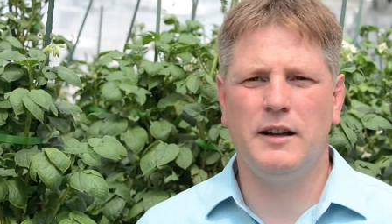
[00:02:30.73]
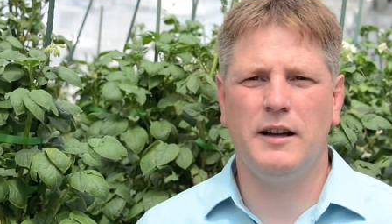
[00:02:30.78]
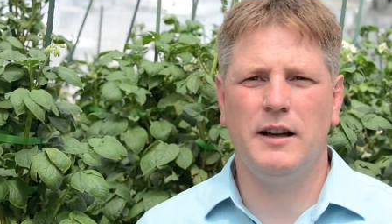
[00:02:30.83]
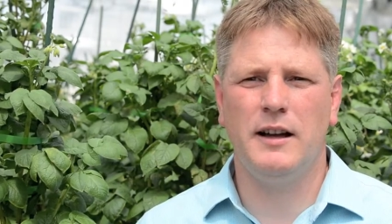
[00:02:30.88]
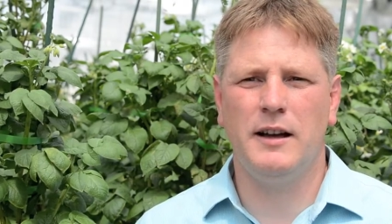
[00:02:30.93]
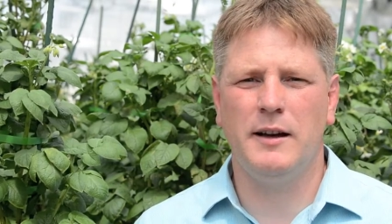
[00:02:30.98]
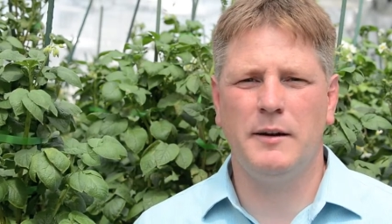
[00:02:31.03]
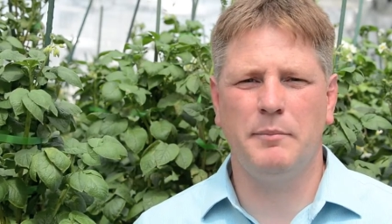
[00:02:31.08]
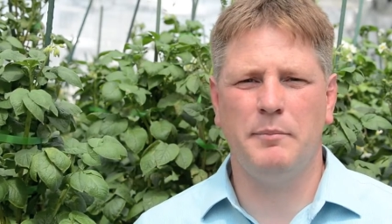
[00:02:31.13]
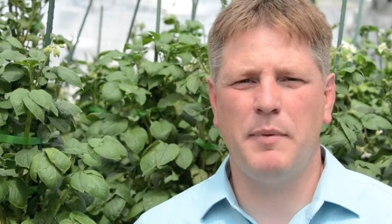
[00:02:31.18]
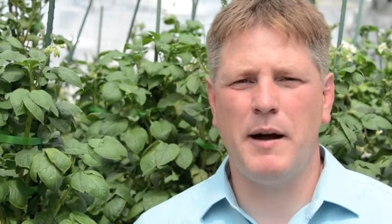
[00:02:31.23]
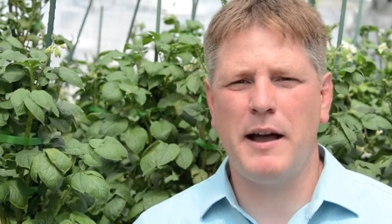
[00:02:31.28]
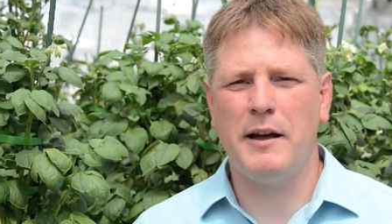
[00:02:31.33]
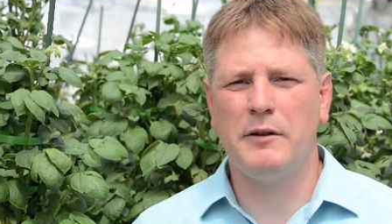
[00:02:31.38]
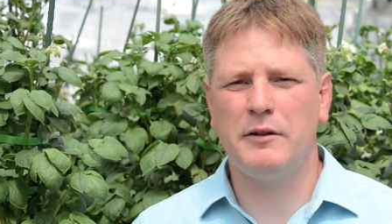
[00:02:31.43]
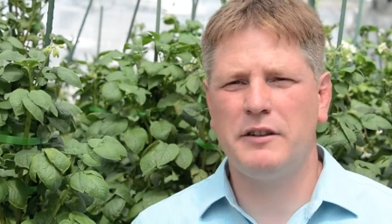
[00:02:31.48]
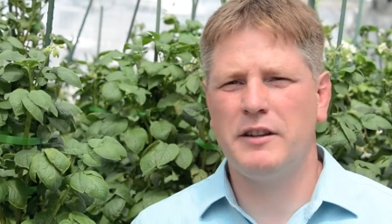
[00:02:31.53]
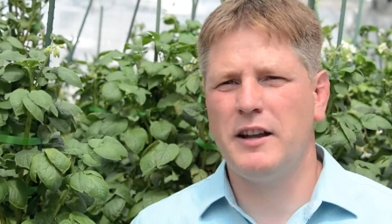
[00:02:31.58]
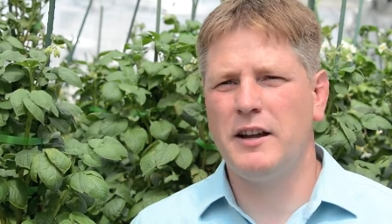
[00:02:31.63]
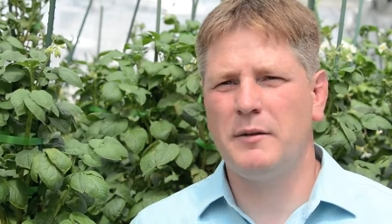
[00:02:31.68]
Um,
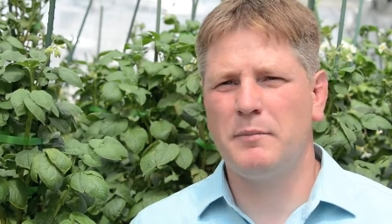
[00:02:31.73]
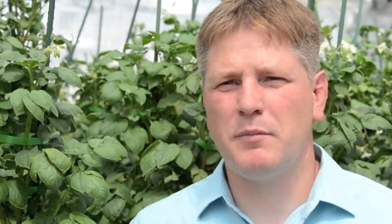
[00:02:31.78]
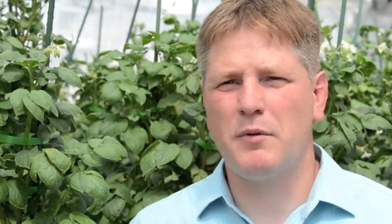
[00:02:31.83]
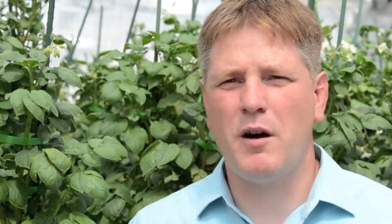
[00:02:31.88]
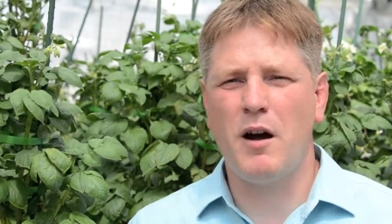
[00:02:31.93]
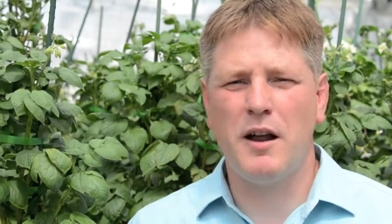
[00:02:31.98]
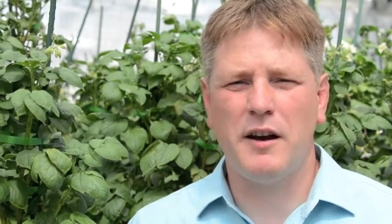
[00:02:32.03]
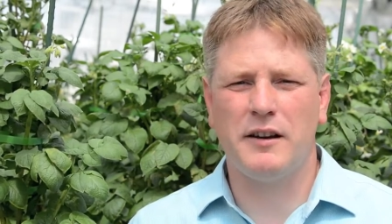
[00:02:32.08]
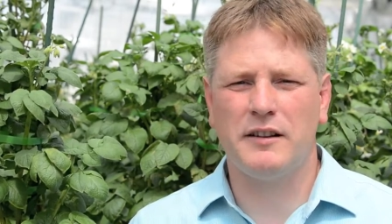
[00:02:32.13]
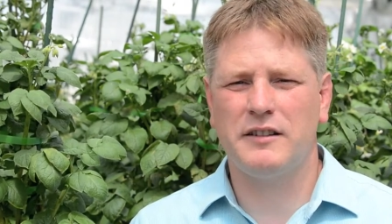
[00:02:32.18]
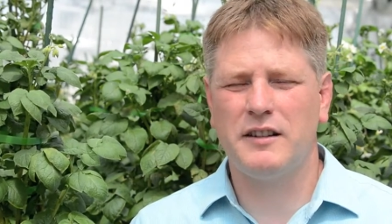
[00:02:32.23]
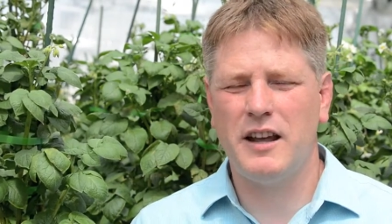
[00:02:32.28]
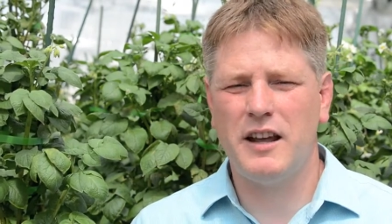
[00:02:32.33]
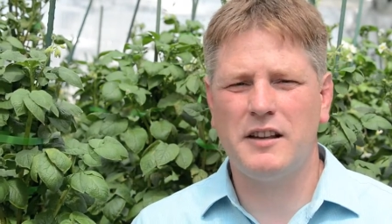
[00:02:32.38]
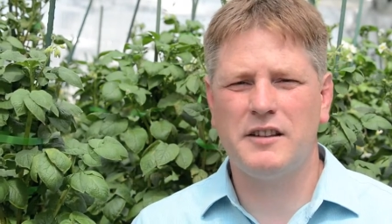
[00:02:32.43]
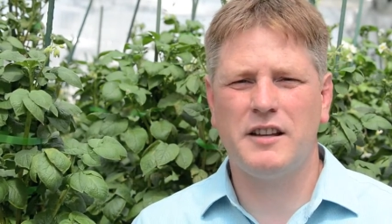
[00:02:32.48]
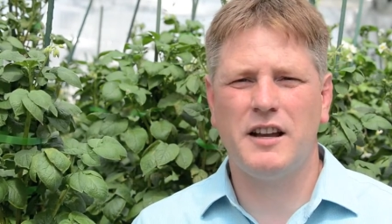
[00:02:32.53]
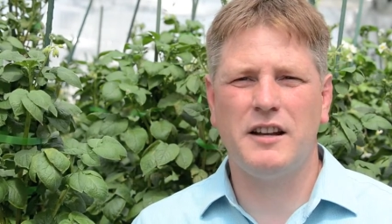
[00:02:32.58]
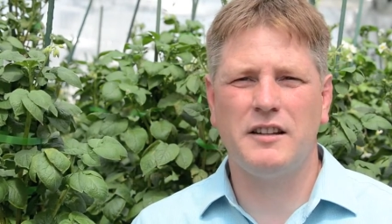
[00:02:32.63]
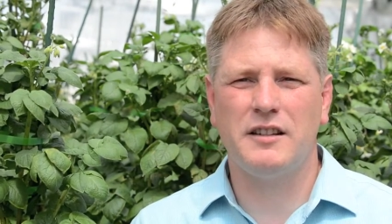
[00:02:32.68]
biotech product.
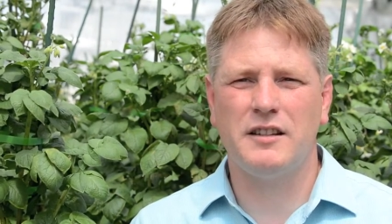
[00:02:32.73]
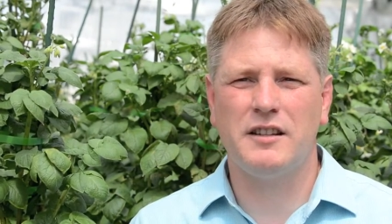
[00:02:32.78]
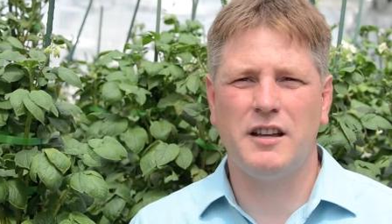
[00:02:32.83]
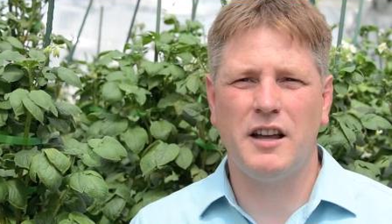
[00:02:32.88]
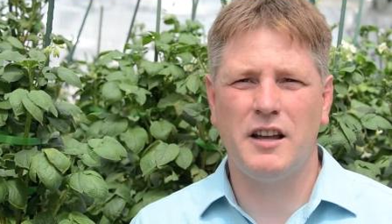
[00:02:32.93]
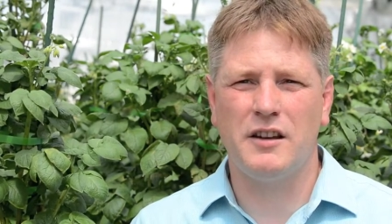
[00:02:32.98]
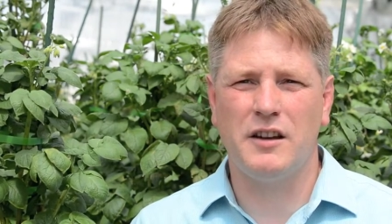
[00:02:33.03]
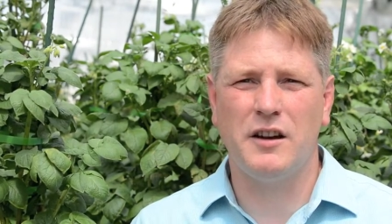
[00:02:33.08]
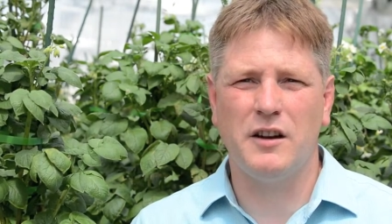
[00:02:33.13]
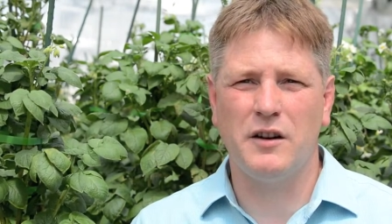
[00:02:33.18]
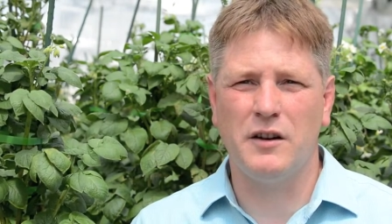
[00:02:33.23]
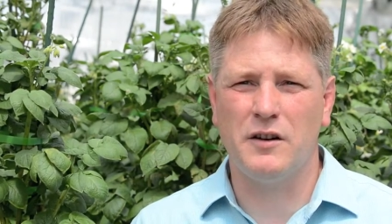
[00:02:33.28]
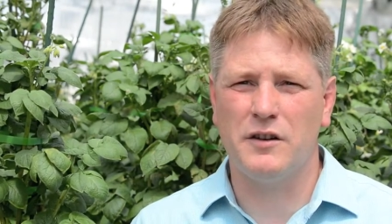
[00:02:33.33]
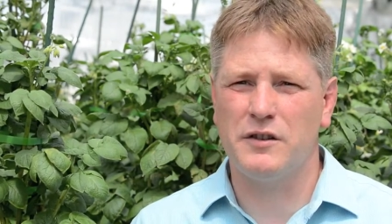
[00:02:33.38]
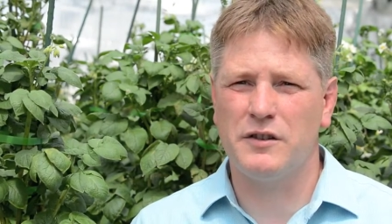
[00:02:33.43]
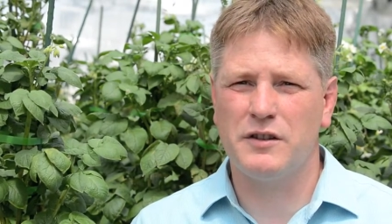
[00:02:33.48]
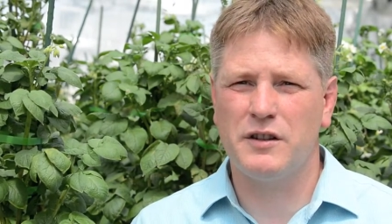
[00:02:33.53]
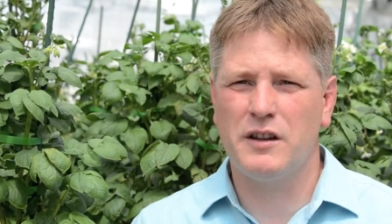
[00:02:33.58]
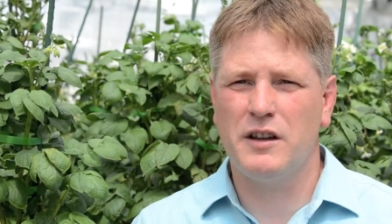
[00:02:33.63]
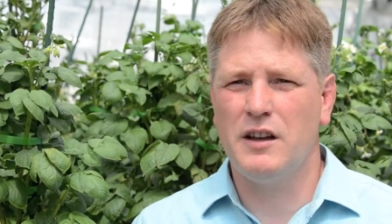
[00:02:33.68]
Takes eight to ten
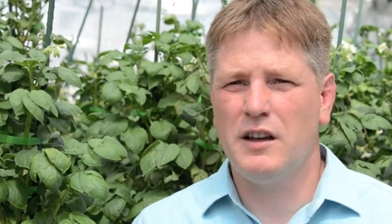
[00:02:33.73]
years.